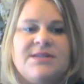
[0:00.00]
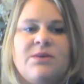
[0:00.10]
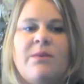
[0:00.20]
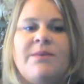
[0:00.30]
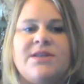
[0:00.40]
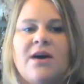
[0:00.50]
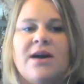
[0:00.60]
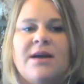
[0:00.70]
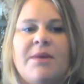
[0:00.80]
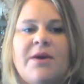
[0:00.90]
So when we
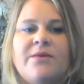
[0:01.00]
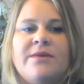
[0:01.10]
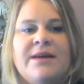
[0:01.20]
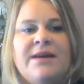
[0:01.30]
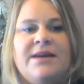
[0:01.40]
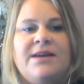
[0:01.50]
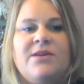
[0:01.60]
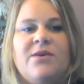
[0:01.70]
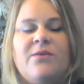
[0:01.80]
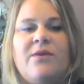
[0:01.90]
talk about, you
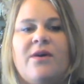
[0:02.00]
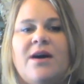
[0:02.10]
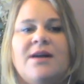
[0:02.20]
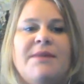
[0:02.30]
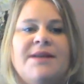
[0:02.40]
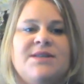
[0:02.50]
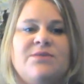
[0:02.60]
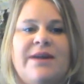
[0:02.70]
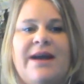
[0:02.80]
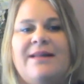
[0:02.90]
know, augmented
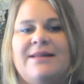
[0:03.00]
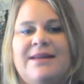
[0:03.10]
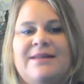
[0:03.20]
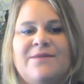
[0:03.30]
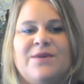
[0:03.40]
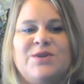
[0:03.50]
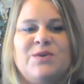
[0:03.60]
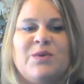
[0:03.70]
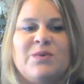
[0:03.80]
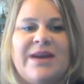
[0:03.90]
reality and
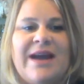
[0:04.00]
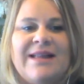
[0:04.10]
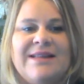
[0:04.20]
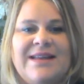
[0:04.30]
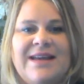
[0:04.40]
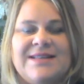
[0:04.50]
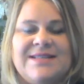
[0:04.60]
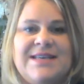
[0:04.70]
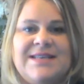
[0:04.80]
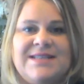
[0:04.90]
virtual reality as
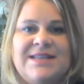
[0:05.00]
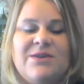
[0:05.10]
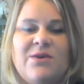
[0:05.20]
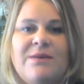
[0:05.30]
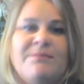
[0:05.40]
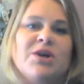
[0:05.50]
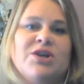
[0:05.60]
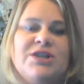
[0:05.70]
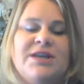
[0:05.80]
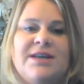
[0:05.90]
these, you know,
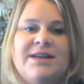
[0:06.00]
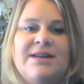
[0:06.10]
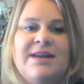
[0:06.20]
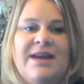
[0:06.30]
emerging